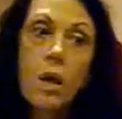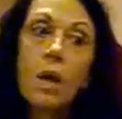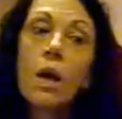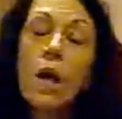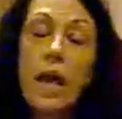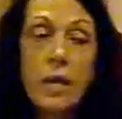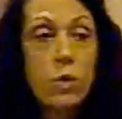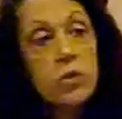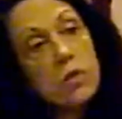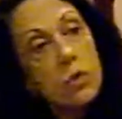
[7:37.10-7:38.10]
And
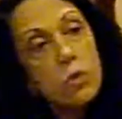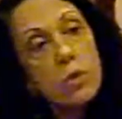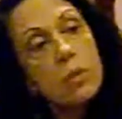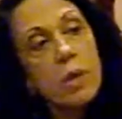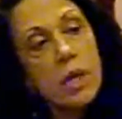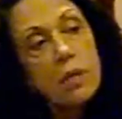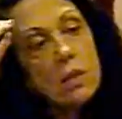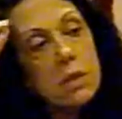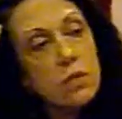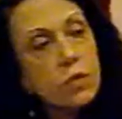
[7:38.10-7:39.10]
also, you can buy
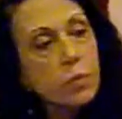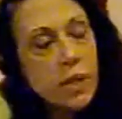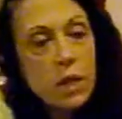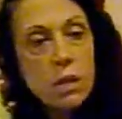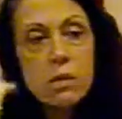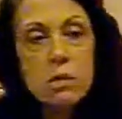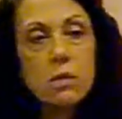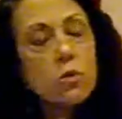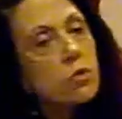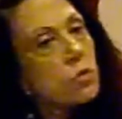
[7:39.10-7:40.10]
silver paint
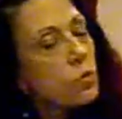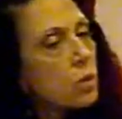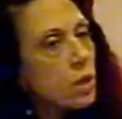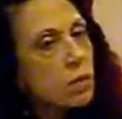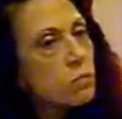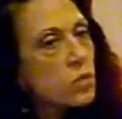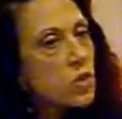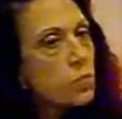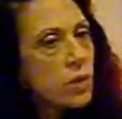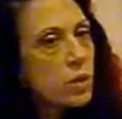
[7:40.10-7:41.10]
to
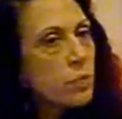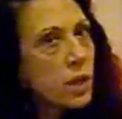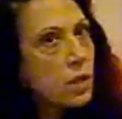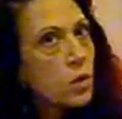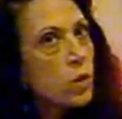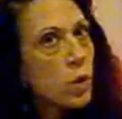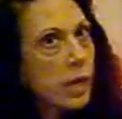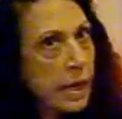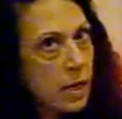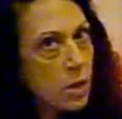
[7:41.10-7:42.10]
spray paint your
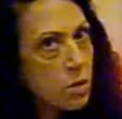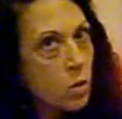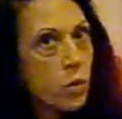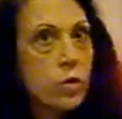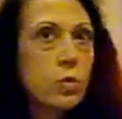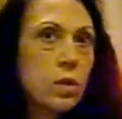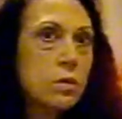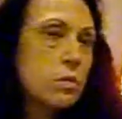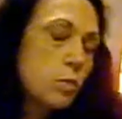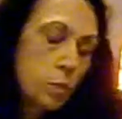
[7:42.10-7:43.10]
hair, or you can
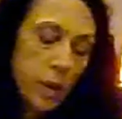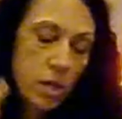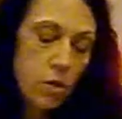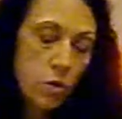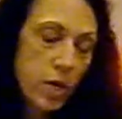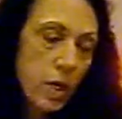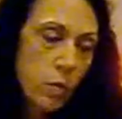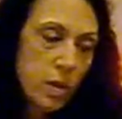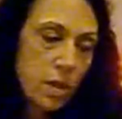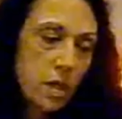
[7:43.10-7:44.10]
paint your hair with
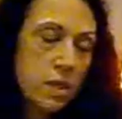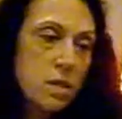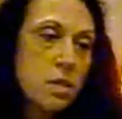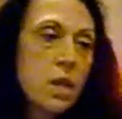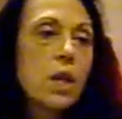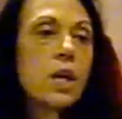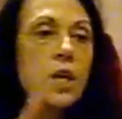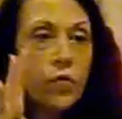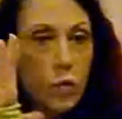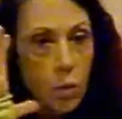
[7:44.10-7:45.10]
this. If you
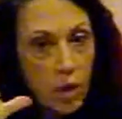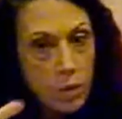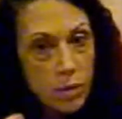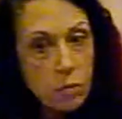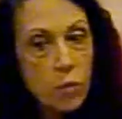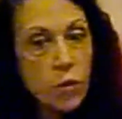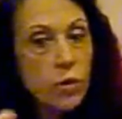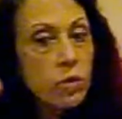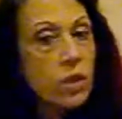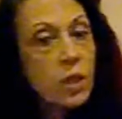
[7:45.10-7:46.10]
want to be more
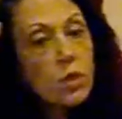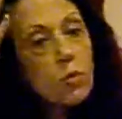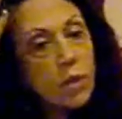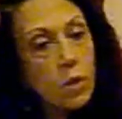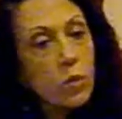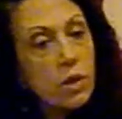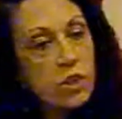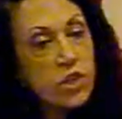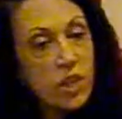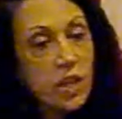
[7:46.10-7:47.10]
unique, you might want to
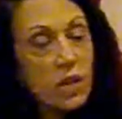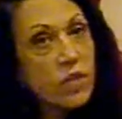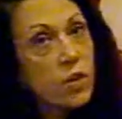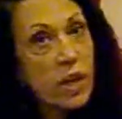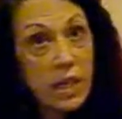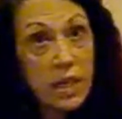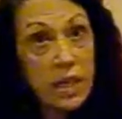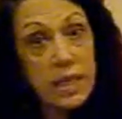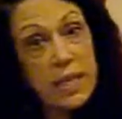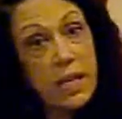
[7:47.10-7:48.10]
shave your head
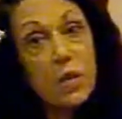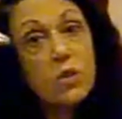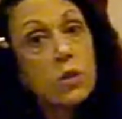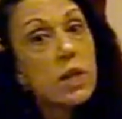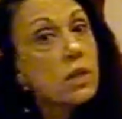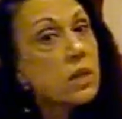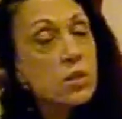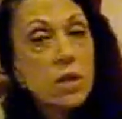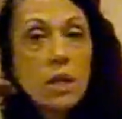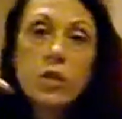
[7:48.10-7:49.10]
down, or at least
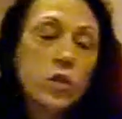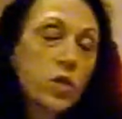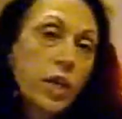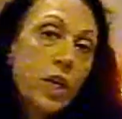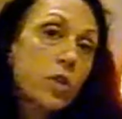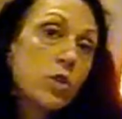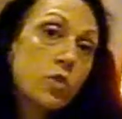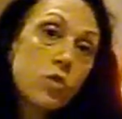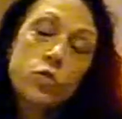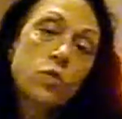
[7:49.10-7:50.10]
cut your hair
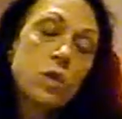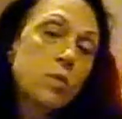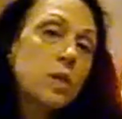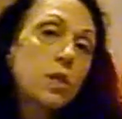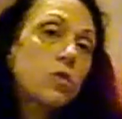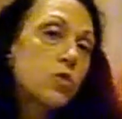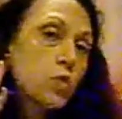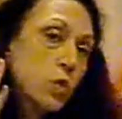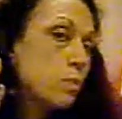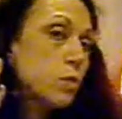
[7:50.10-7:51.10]
extremely,
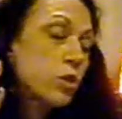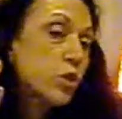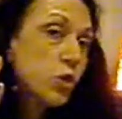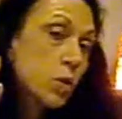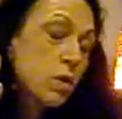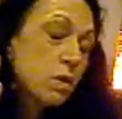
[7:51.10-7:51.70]
extremely short.